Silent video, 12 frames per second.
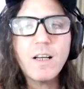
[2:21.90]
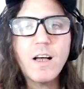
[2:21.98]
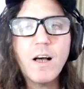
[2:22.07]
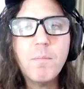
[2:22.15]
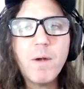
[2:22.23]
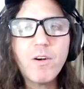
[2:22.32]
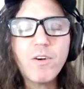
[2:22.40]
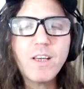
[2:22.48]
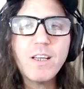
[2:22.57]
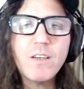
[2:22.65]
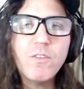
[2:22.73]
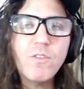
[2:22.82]

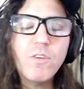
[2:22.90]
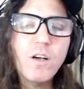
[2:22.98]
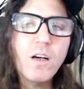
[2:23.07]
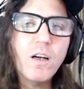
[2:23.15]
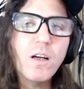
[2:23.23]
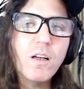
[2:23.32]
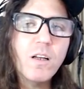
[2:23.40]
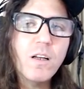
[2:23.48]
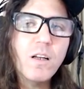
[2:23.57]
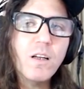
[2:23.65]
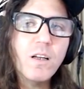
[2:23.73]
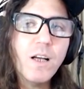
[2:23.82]
American uh,
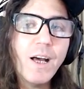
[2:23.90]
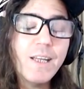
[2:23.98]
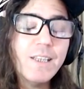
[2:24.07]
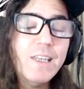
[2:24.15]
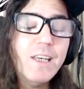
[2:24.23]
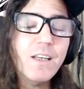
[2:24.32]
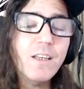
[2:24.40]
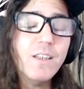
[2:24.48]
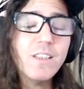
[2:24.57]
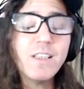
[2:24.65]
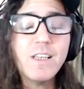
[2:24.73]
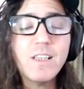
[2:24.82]
uh, idea
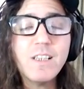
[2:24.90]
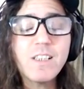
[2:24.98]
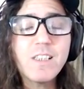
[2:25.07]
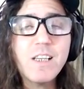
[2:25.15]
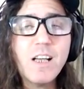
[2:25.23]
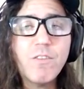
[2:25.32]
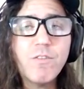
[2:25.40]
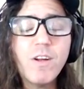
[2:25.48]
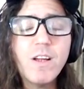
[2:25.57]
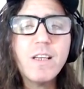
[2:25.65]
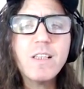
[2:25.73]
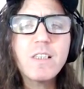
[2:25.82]
in itself,
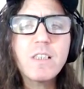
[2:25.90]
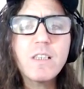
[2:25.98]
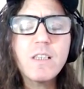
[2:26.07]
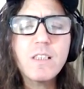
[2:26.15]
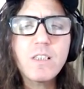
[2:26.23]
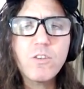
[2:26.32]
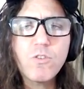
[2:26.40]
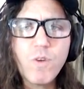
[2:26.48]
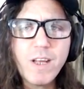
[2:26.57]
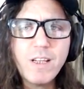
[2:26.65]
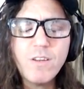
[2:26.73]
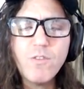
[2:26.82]
right? It's it's a
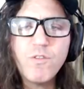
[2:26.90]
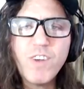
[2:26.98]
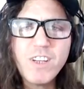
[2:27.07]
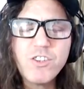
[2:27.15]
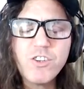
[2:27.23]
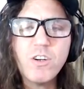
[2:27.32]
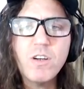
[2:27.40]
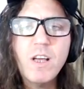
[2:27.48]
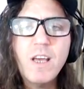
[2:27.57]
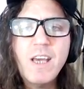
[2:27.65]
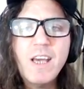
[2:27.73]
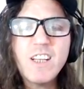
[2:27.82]
great venture.
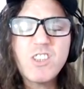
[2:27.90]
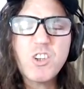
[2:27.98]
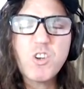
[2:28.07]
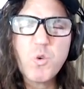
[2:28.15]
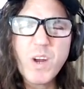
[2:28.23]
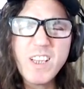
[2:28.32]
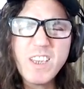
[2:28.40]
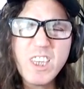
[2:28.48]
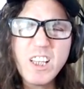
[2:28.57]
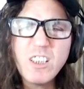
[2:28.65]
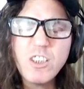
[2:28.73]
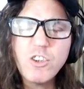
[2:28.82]
It's a great
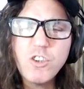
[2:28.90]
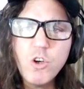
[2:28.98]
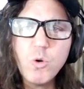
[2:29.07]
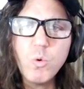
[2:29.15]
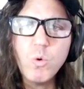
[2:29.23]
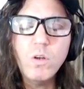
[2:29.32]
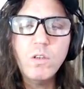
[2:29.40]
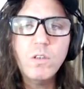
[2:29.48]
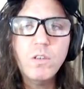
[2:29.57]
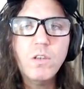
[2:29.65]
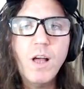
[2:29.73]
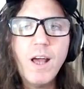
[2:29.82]
thing to do,
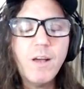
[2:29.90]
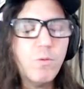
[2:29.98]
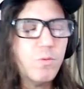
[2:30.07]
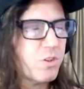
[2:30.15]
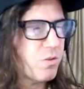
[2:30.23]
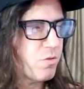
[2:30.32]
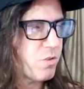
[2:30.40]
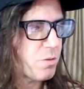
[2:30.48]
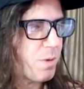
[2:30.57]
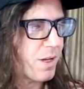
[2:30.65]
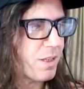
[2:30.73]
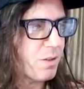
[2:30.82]
right? And we should
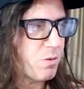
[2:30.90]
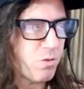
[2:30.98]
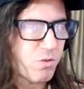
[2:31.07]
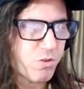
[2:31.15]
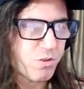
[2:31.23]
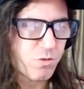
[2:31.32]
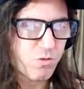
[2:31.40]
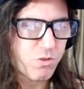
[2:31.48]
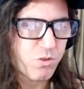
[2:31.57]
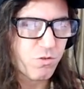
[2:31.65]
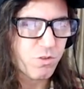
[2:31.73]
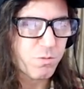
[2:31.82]
respect it. We should, we
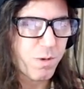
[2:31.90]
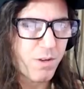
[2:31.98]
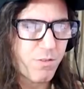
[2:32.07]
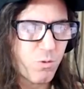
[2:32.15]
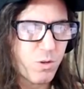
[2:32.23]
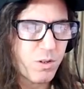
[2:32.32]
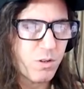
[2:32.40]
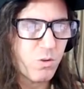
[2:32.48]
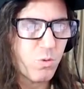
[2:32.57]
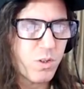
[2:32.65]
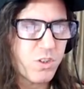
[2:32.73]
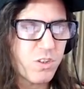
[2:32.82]
should respect for what
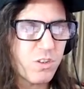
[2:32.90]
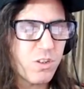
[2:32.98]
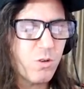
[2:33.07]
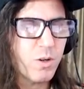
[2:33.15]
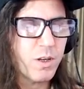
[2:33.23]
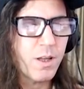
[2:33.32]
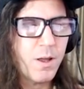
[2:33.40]
what she's doing.